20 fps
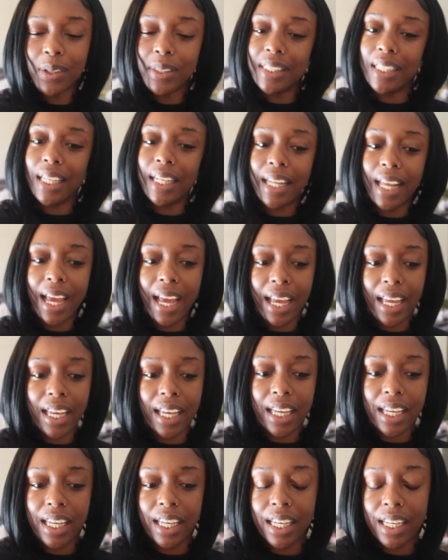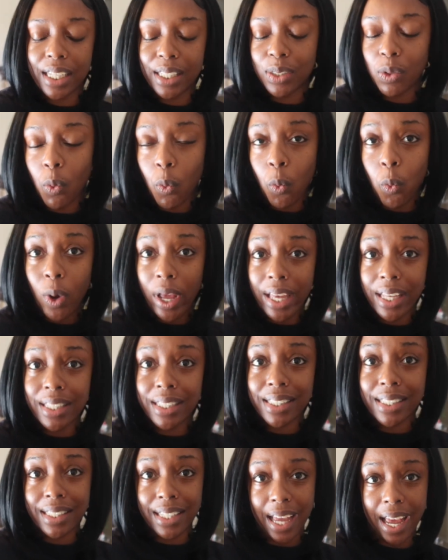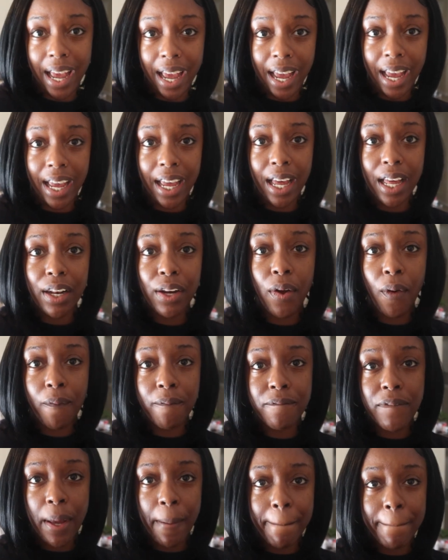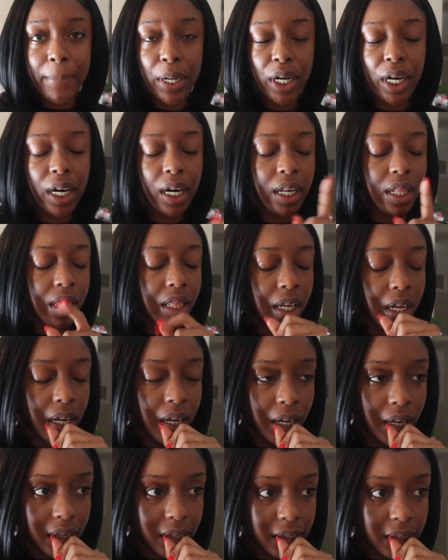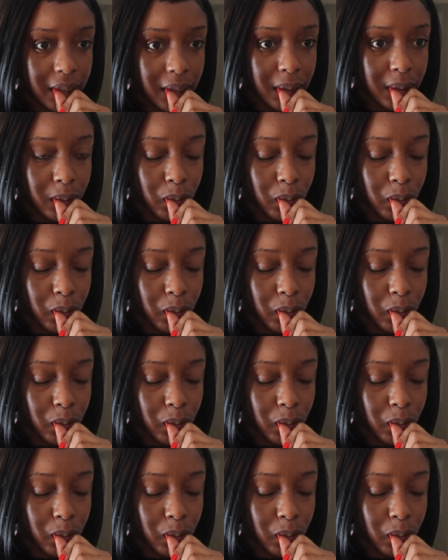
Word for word: so today is wednesday november the